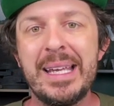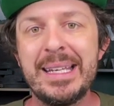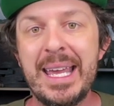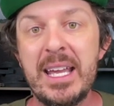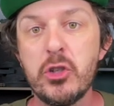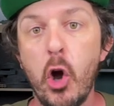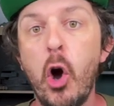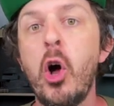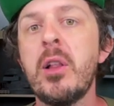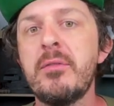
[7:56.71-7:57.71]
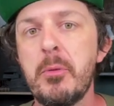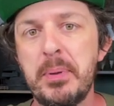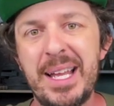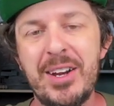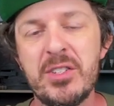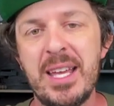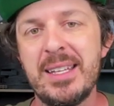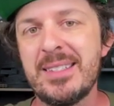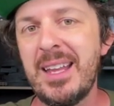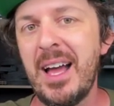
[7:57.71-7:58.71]
will engage all of the
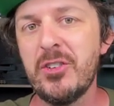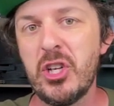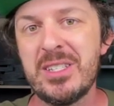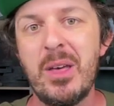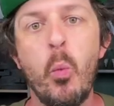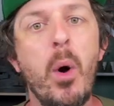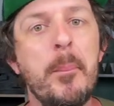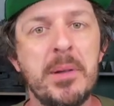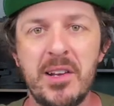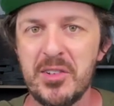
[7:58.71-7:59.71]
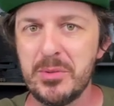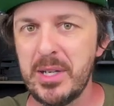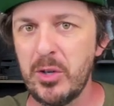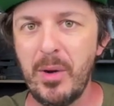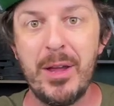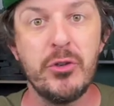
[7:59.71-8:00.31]
players, and it's not just that one player is running